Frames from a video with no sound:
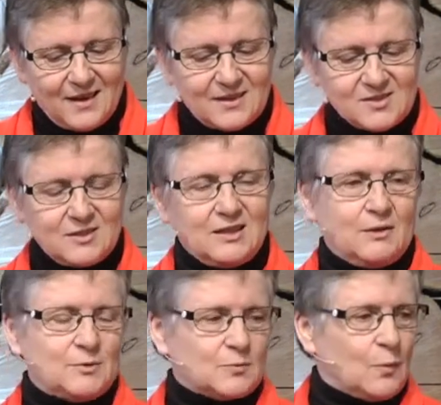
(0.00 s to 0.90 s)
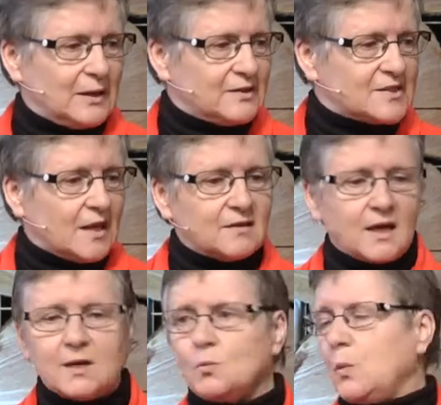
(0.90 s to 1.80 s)
And so there was one
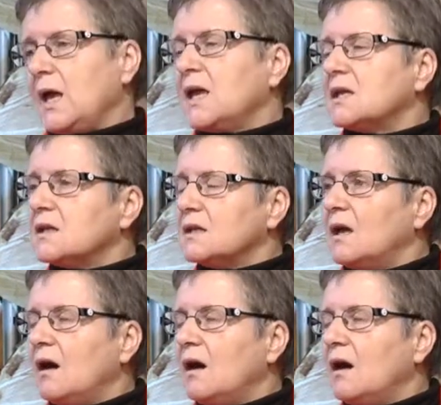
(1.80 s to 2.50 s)
Sunday when